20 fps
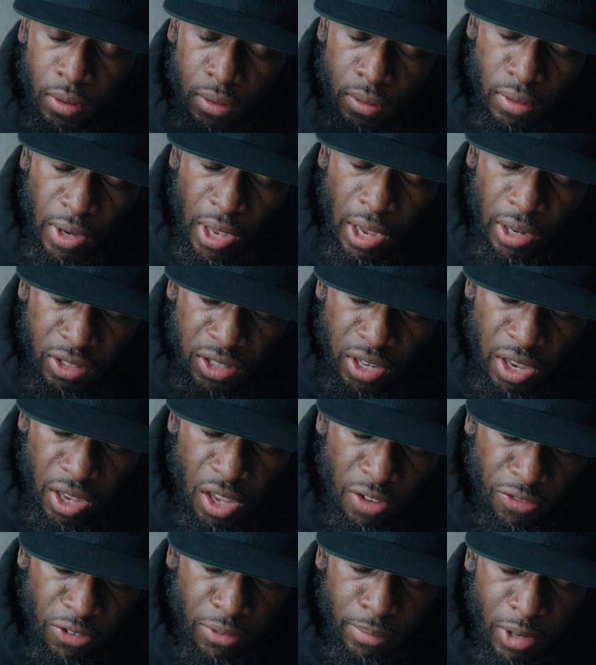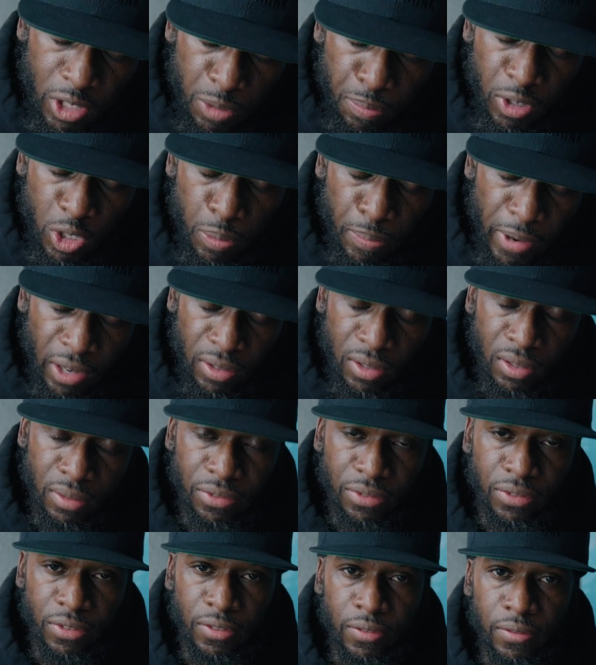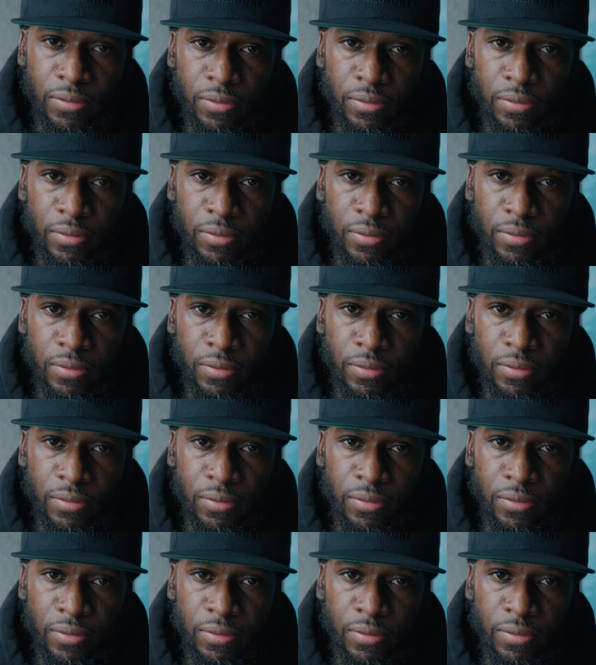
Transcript: Now, take it from this perspective.